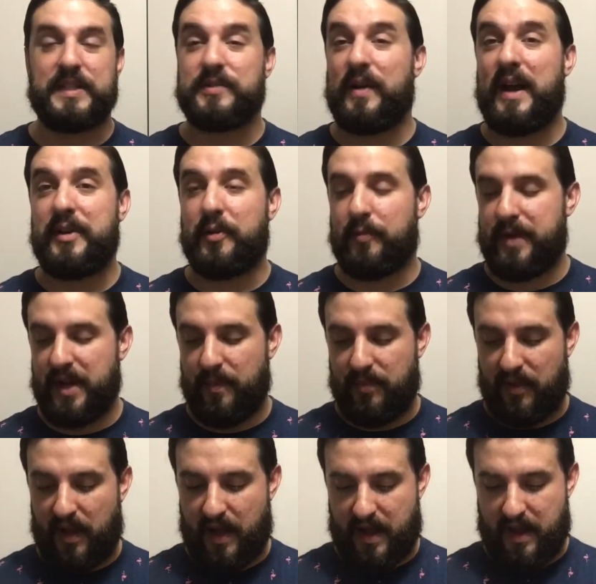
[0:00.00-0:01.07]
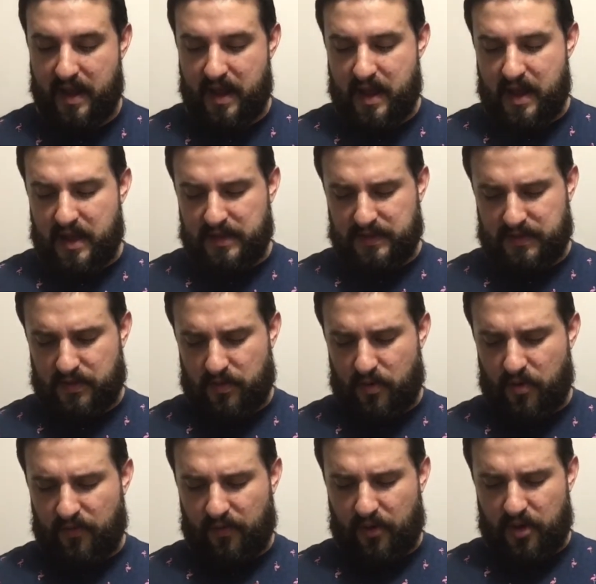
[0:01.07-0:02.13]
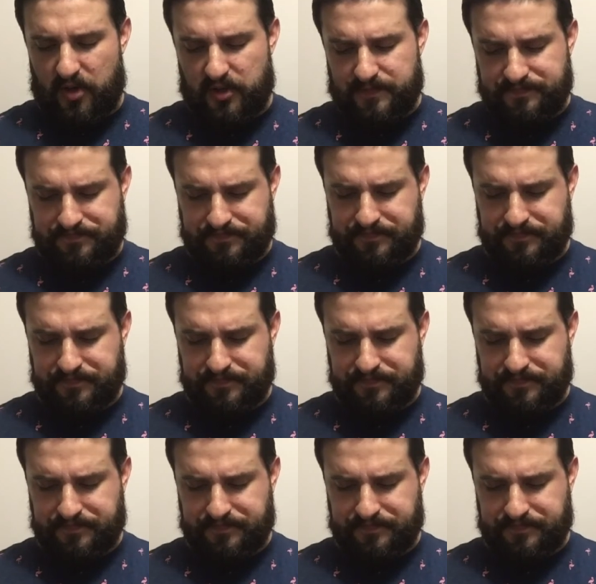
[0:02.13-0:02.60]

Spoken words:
so I had to reapply. So overall,